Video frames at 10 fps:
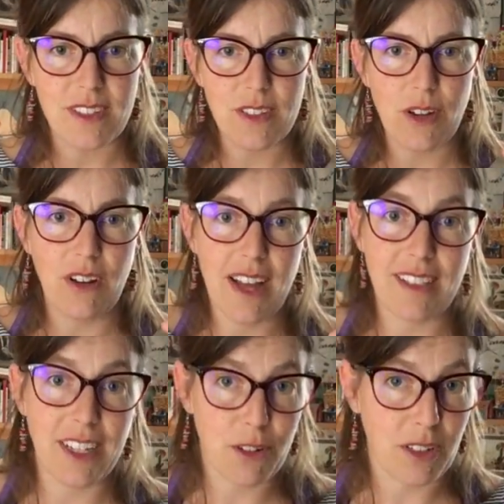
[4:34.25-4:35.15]
So
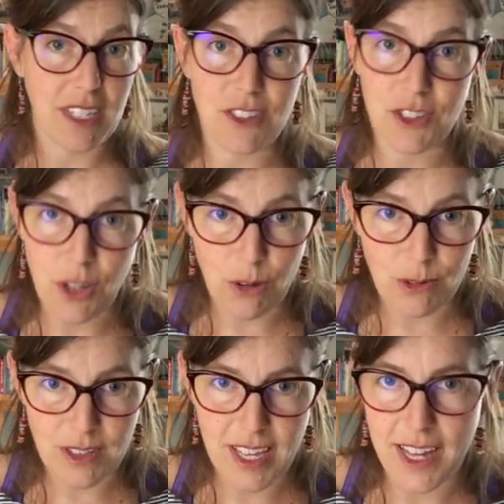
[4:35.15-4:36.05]
literally just
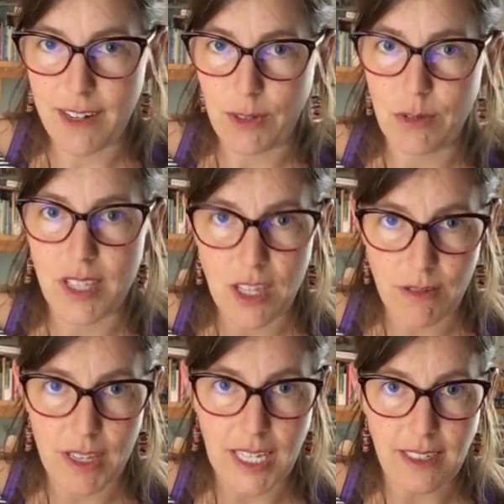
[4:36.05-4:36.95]
oats, the kind of oats that you
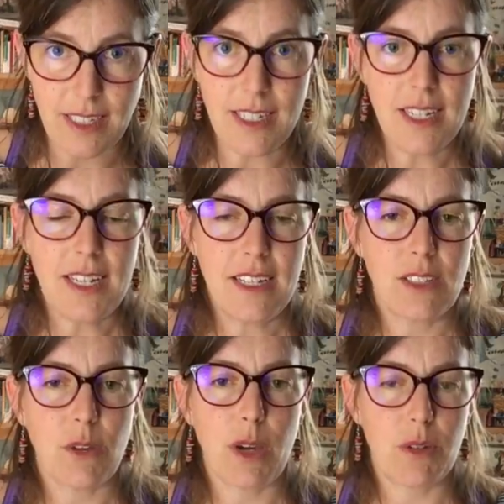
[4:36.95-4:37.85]
eat.
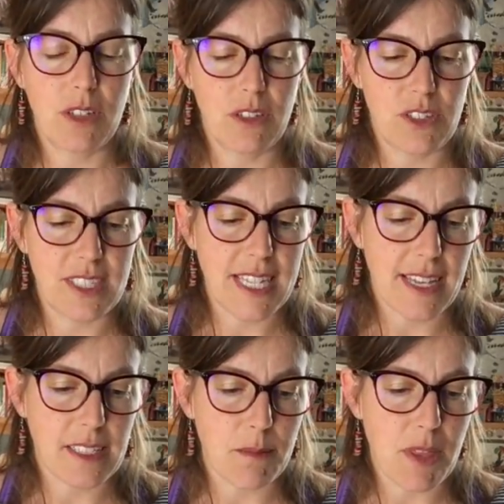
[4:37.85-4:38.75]
So I will just take some of